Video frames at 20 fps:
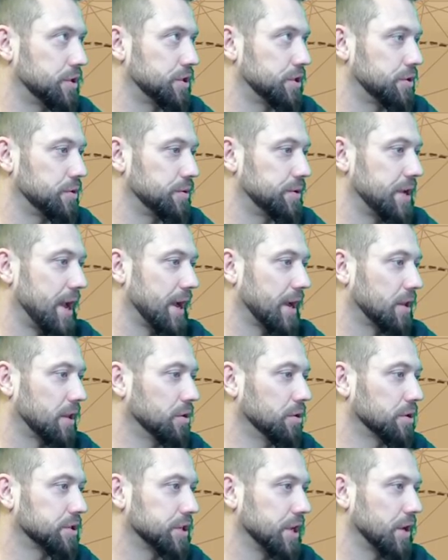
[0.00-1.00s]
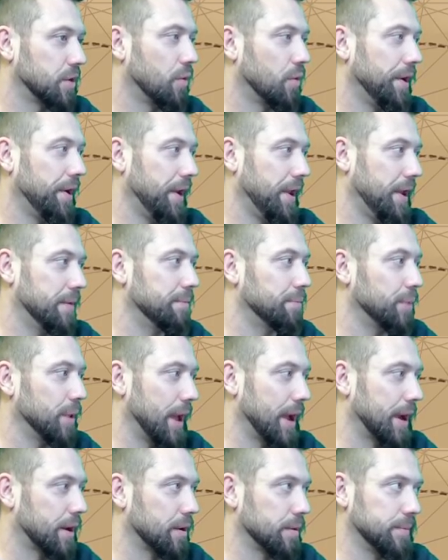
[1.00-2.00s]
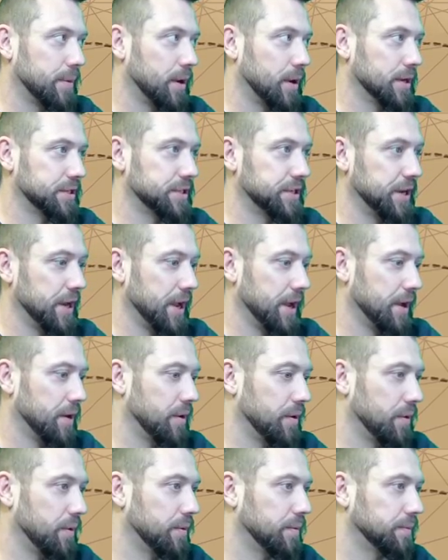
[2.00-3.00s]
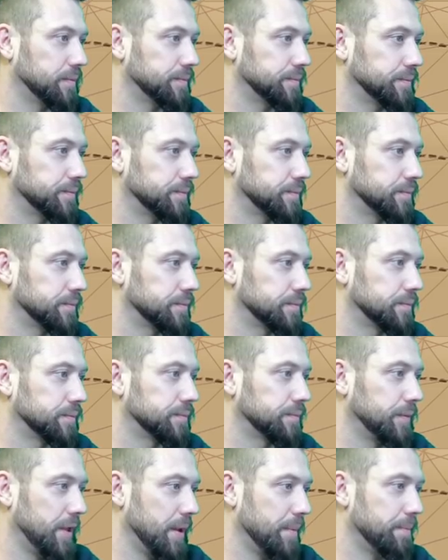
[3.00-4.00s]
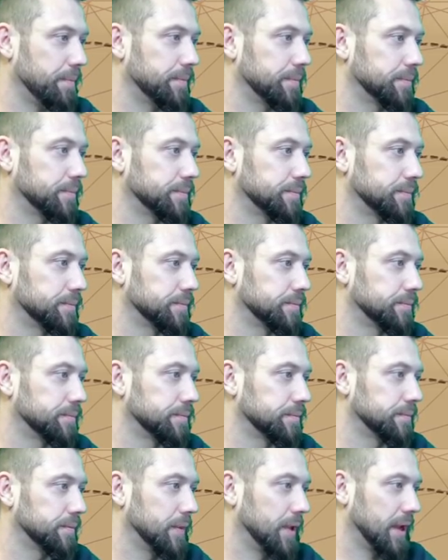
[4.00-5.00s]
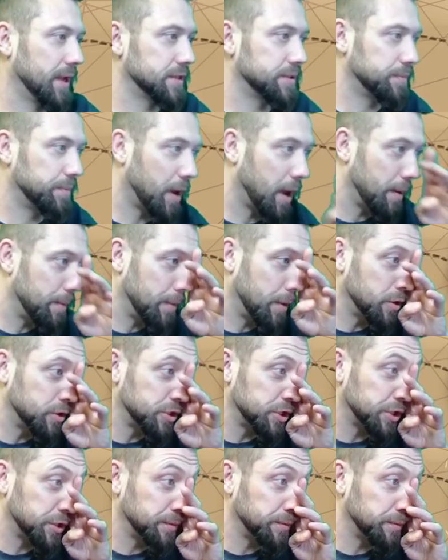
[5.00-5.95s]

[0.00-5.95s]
to attack looks like white and black are bots now. Yep. That's bot motion.